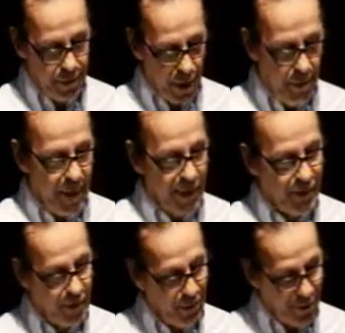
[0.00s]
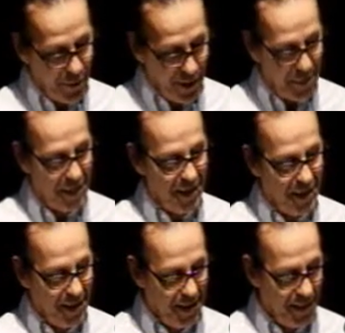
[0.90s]
combat to limit
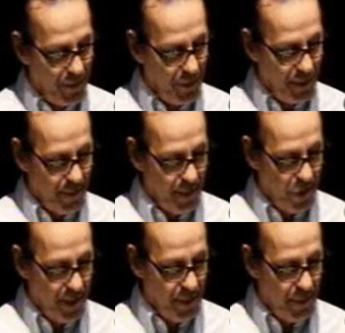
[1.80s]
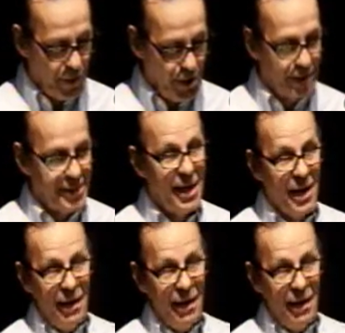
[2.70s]
the ammonia emissions?